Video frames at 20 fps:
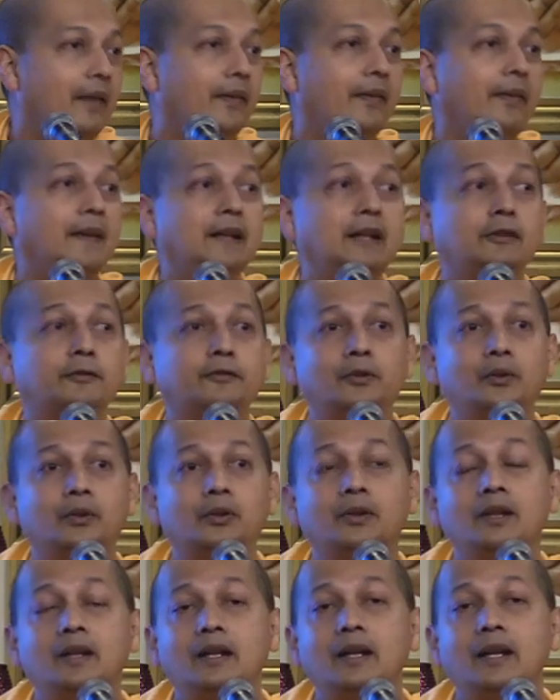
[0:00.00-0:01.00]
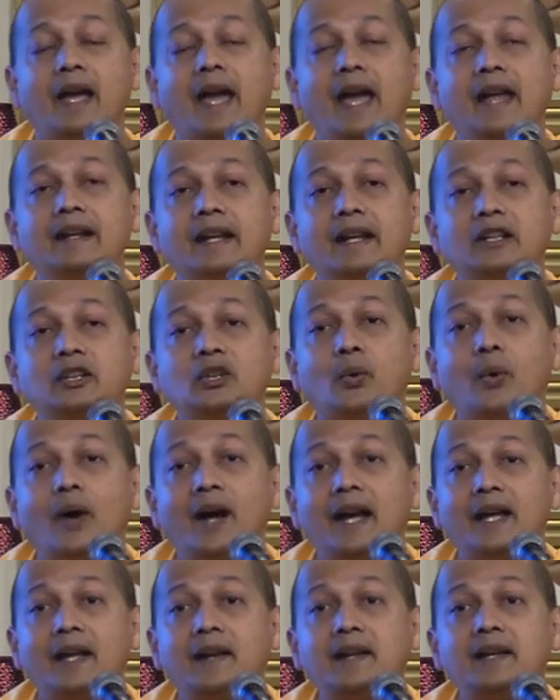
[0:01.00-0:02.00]
Therefore, an
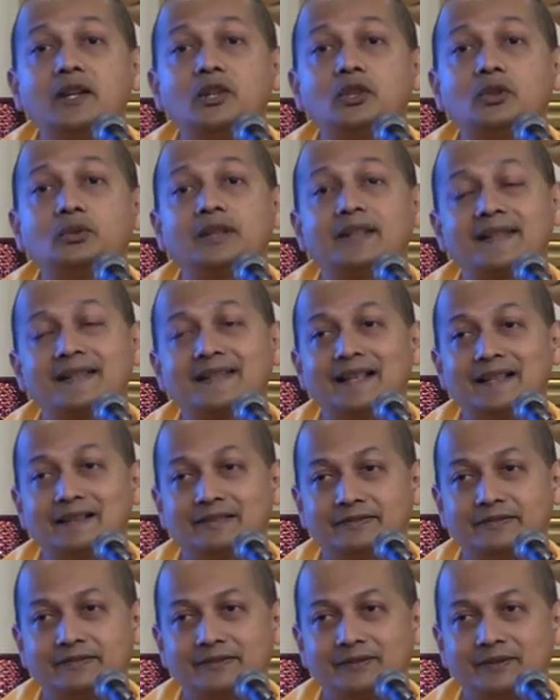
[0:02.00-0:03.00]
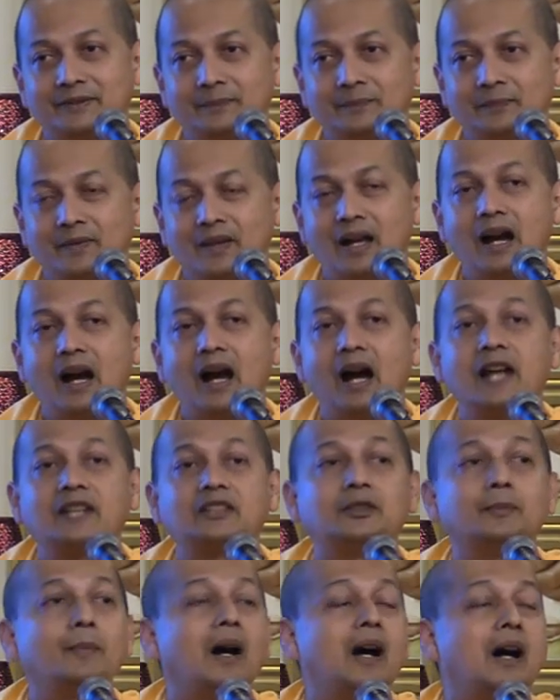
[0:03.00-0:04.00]
inquiry into the self.
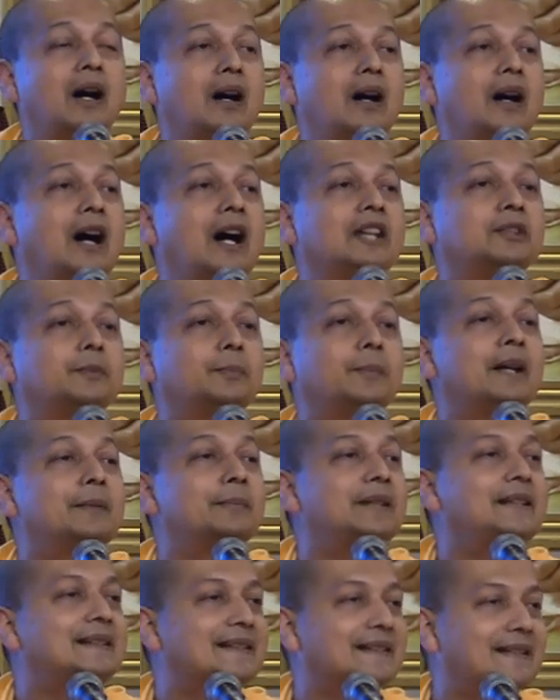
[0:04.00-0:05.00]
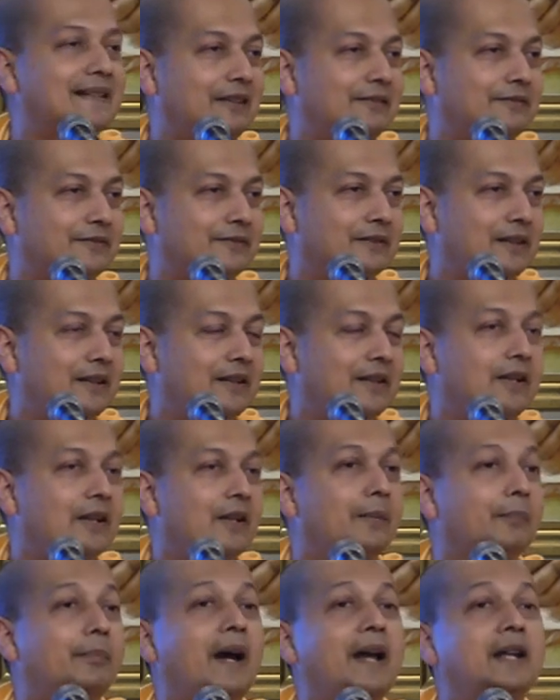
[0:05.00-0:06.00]
Atma. Atma means self.
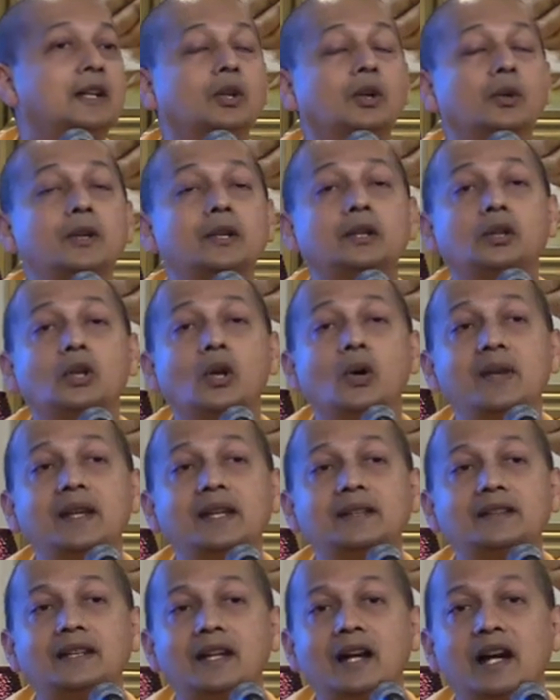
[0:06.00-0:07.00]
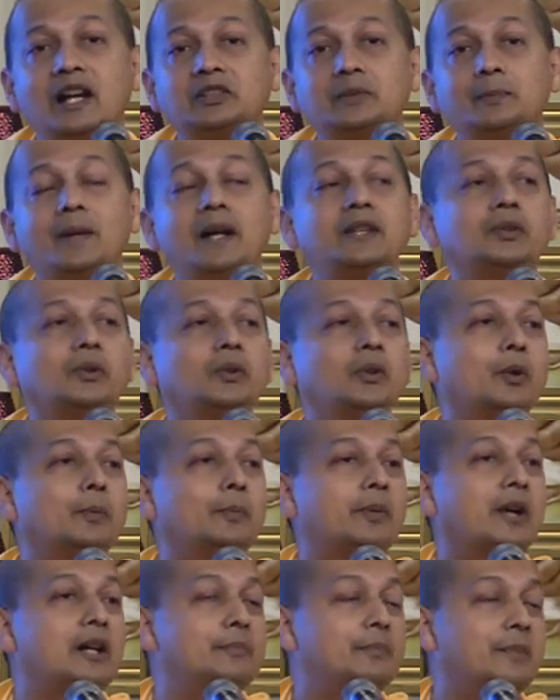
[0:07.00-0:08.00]
By knowing the Atma, you know
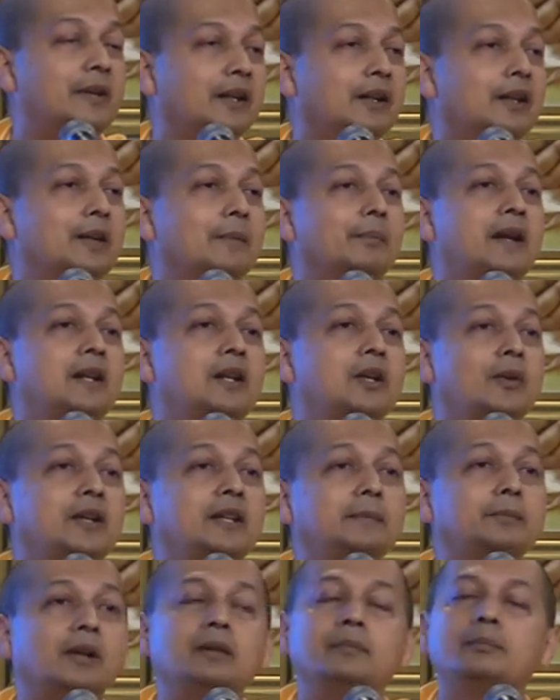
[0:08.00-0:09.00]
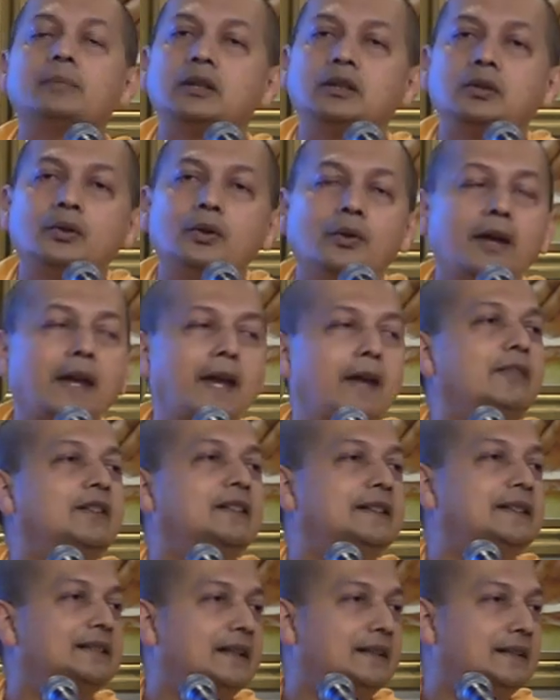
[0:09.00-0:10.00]
Brahman. By knowing Brahman, you know
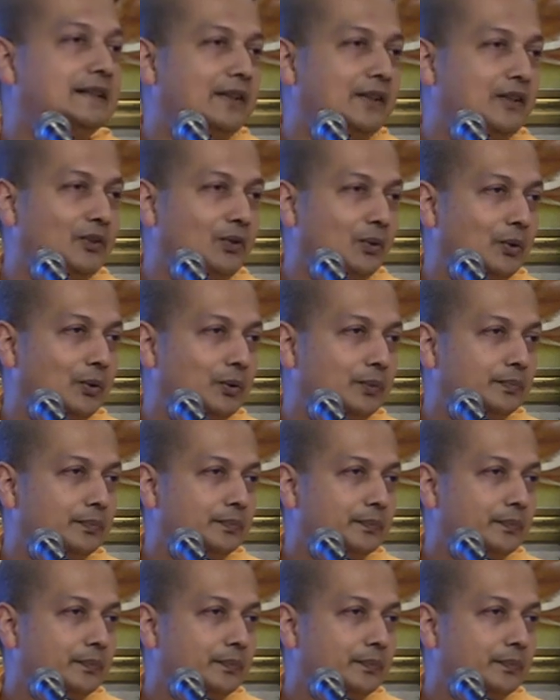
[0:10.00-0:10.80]
everything that there is to know.